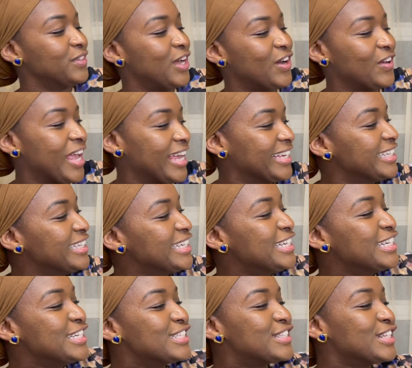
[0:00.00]
Okay,
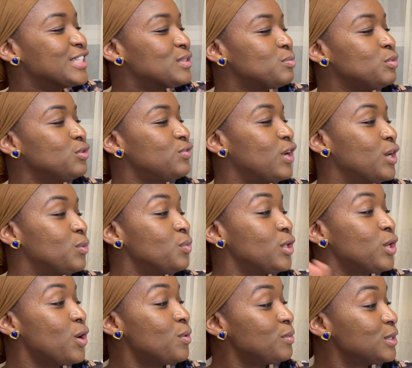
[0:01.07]
so let's move on. We
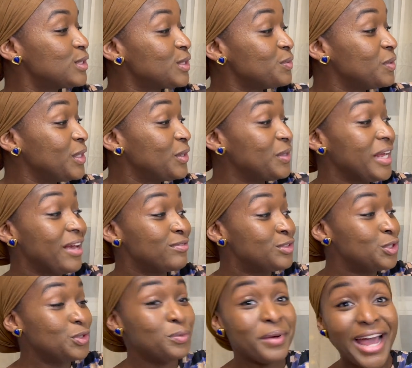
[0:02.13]
only have
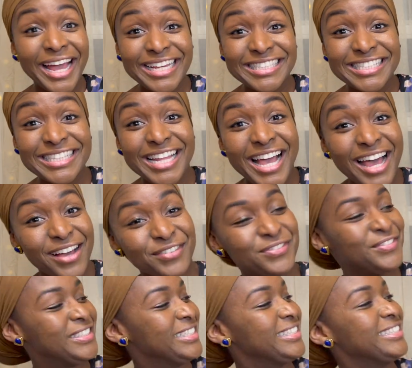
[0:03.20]
two bags
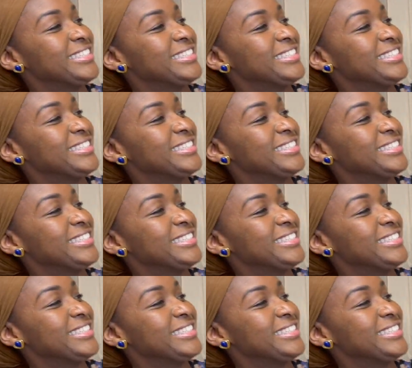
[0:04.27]
left.